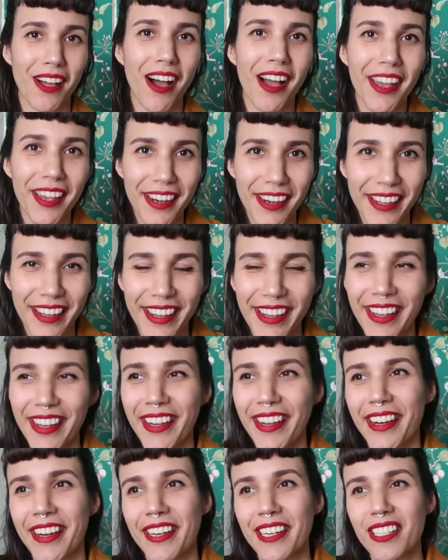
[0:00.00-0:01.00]
lot.
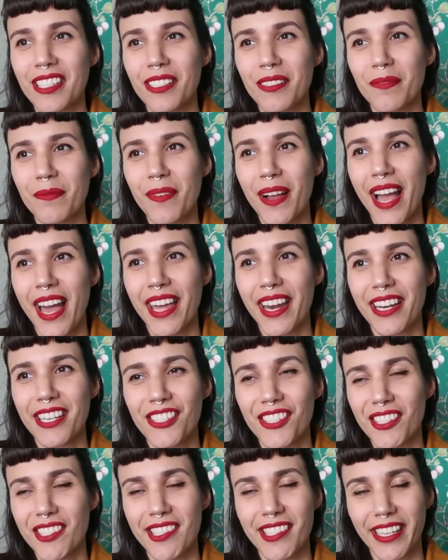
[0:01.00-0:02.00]
Um, and I
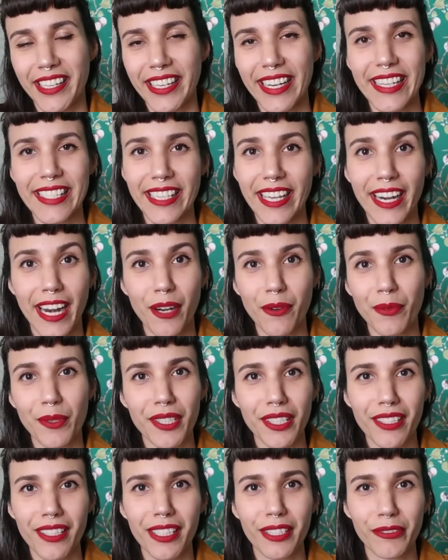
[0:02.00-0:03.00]
just, like I said, I
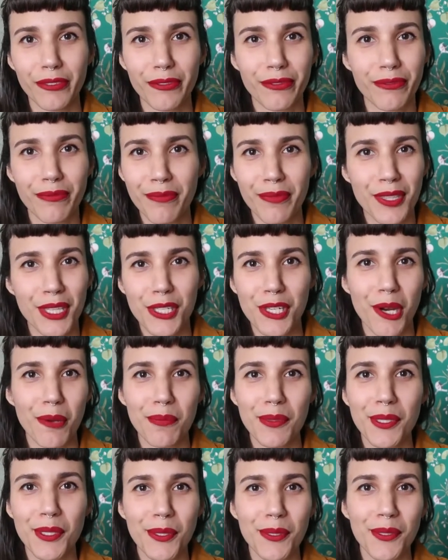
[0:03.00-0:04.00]
really love the
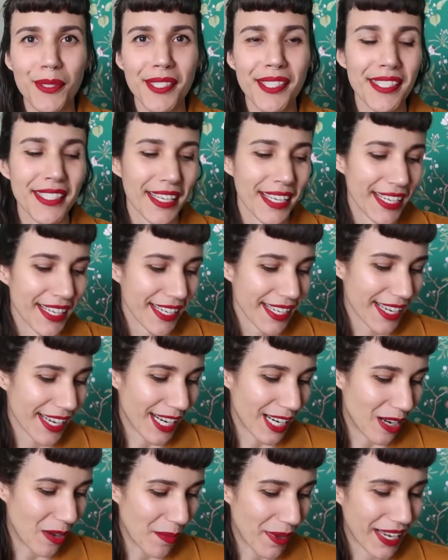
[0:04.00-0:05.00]
jumpsuits.
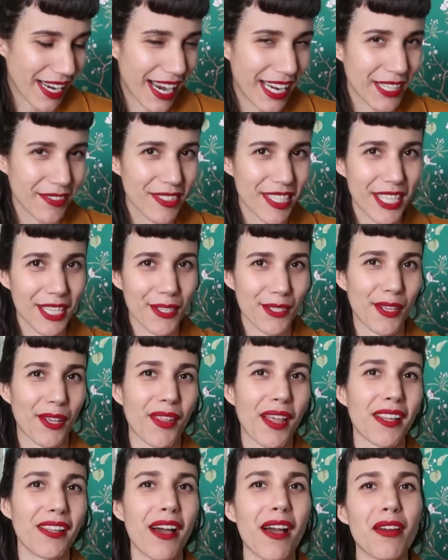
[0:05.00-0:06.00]
Um, it kind of teeters
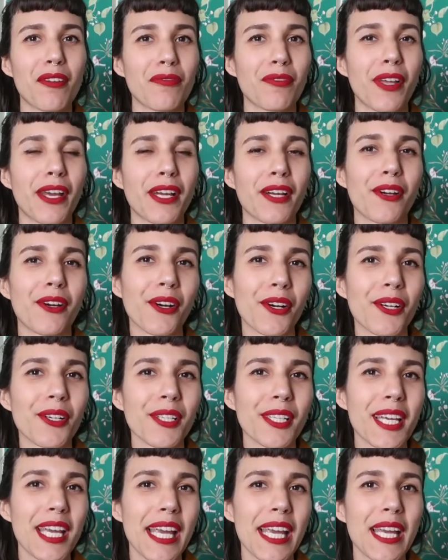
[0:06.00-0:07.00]
on that line of like
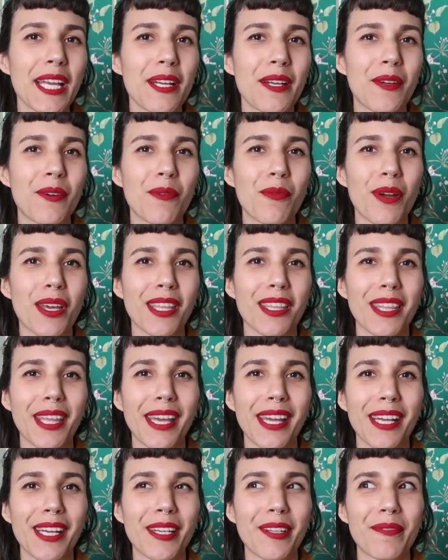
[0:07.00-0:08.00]
girly with
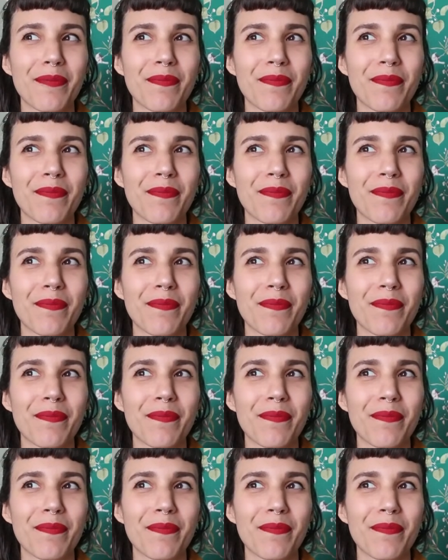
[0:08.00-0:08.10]
like,